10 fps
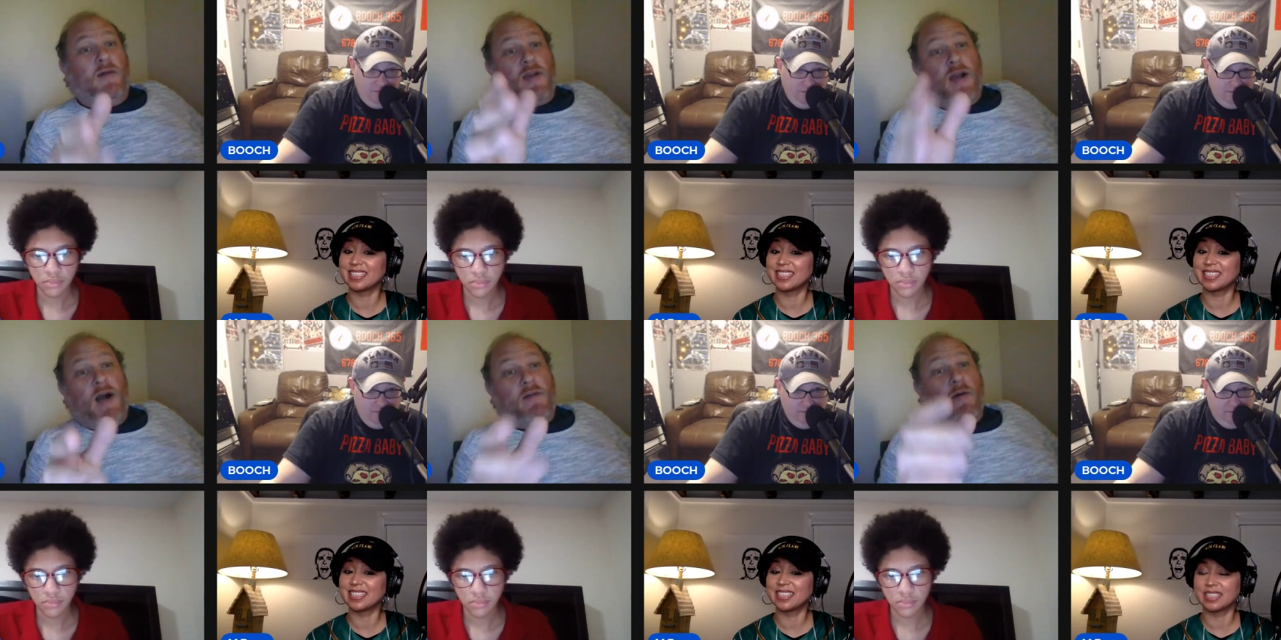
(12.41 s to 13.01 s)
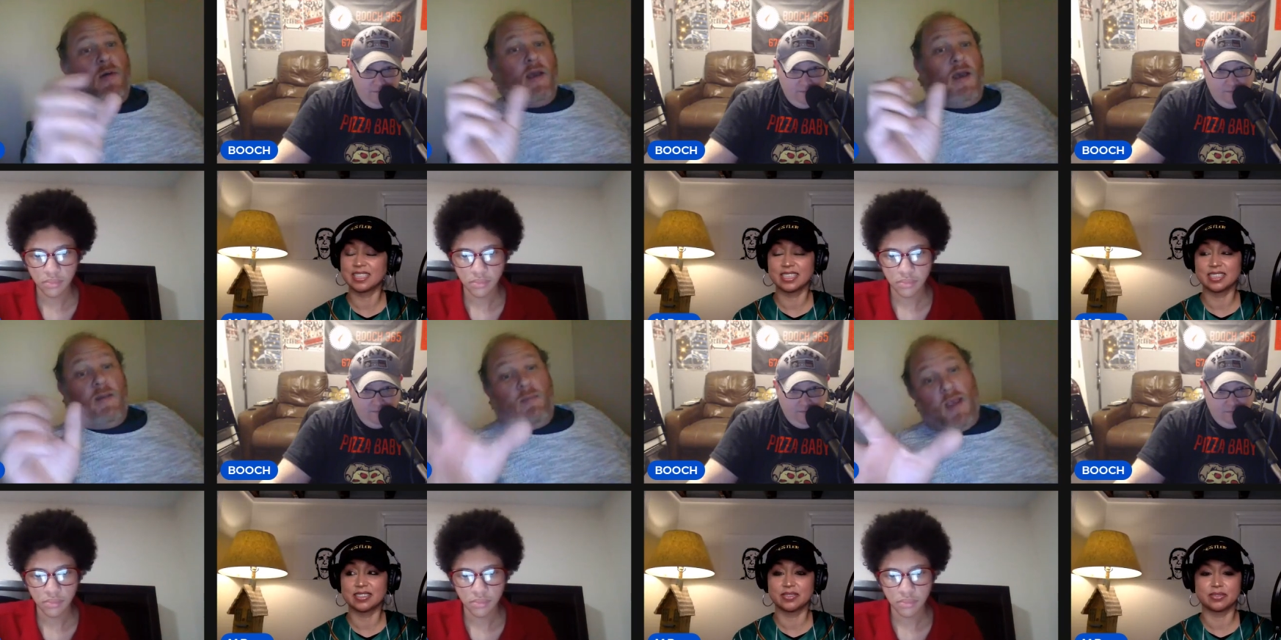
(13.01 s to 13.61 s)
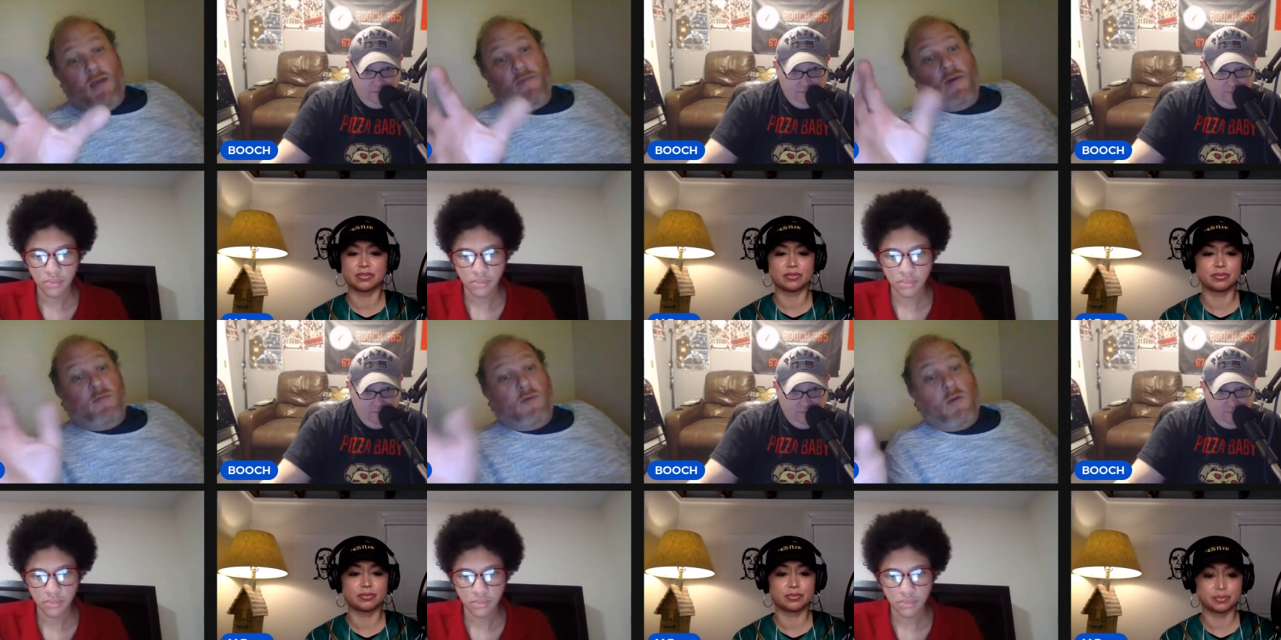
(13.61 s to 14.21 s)
Speaker 1: Vaccaro and Mayor
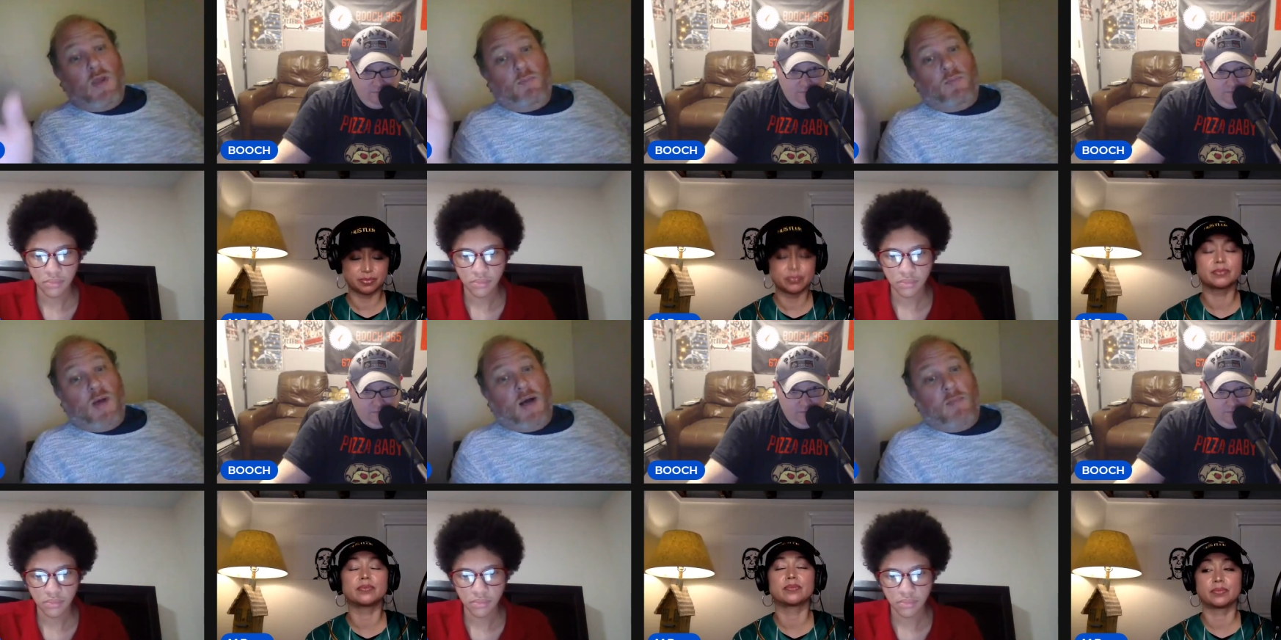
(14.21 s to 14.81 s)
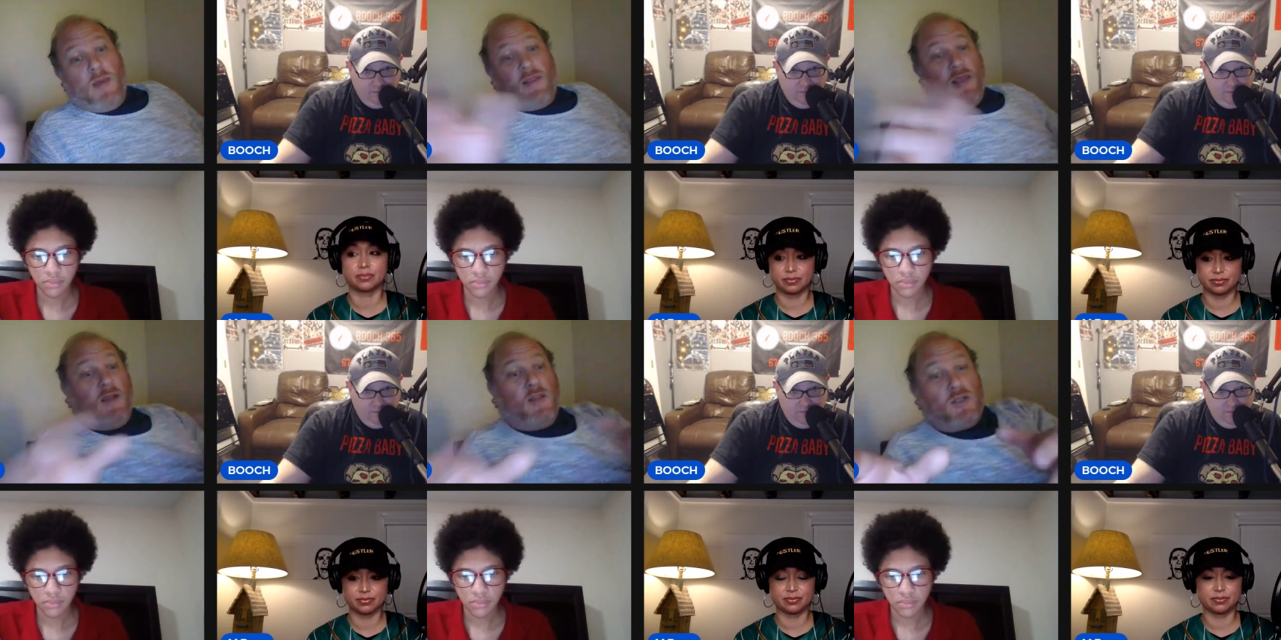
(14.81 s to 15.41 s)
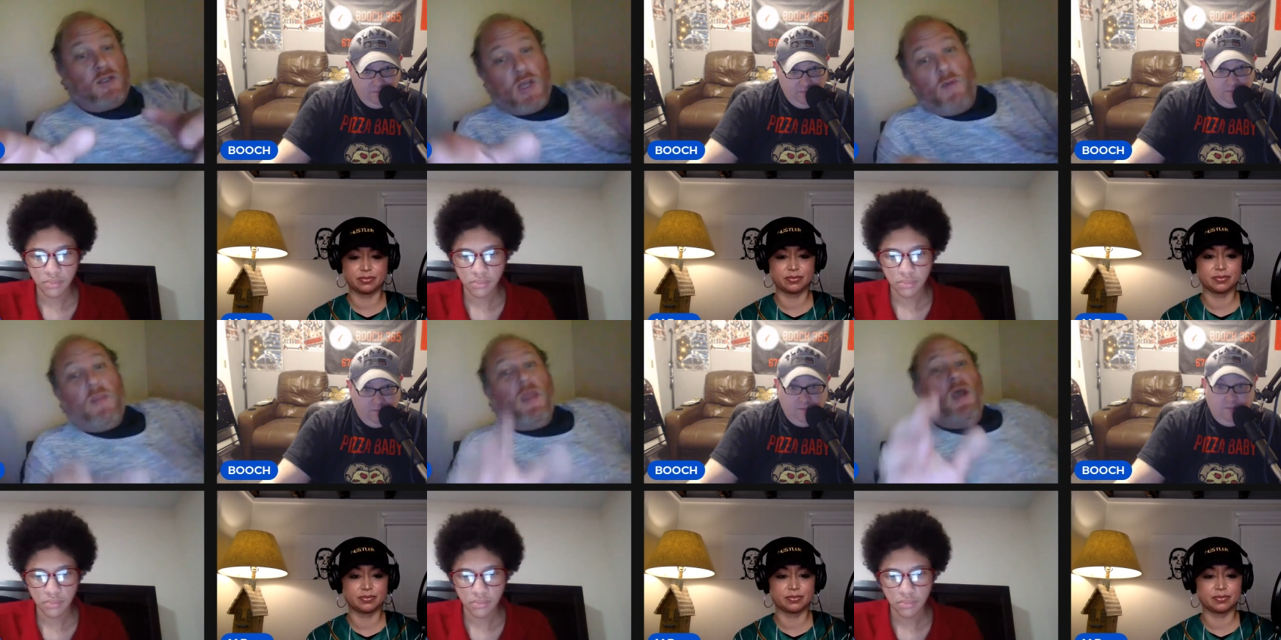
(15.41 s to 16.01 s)
Velroni um, at the end of the
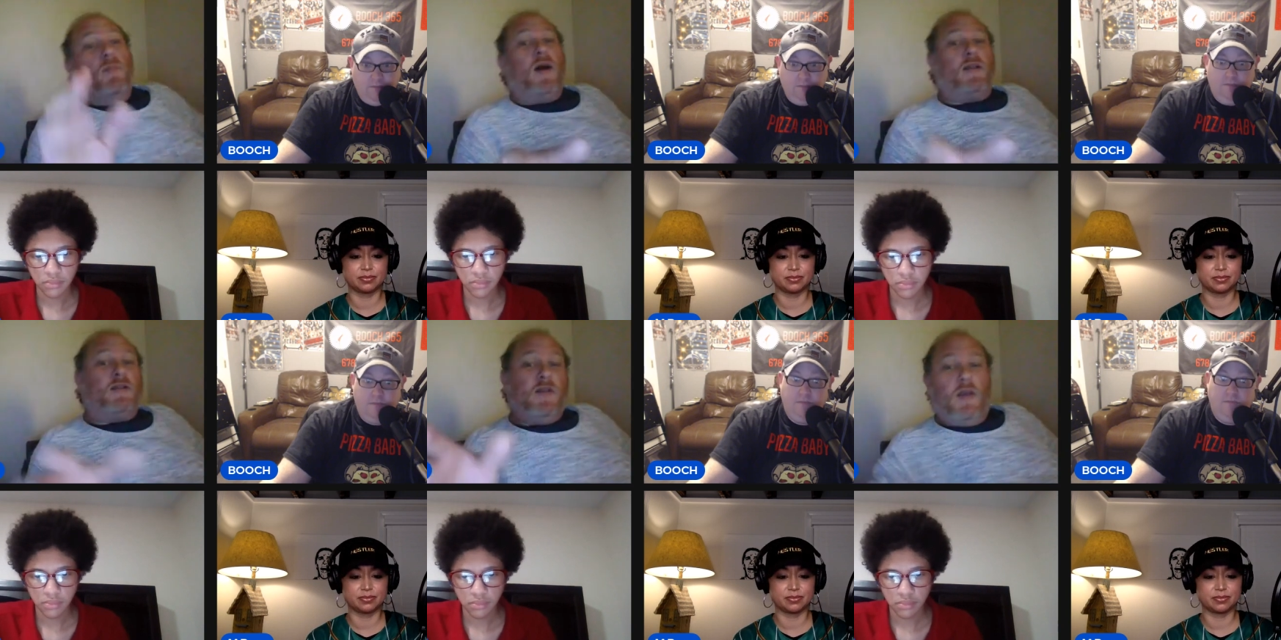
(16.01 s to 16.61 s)
show. But,